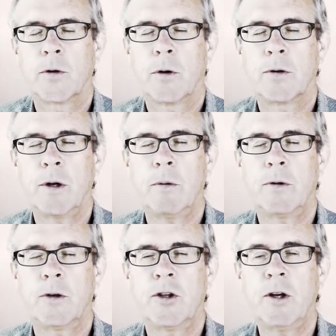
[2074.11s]
So I was
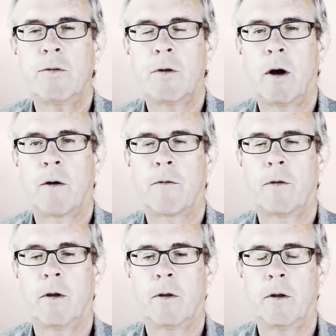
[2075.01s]
able to shift
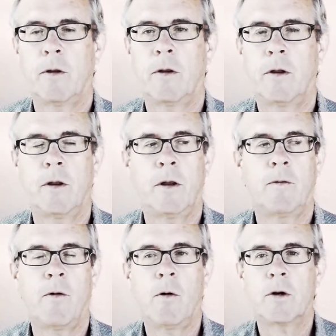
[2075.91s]
off
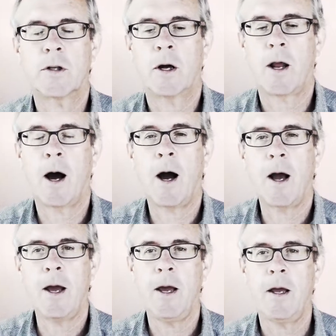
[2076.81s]
the focus on
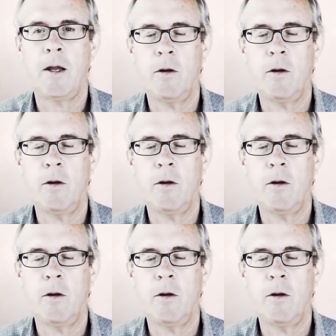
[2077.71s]
I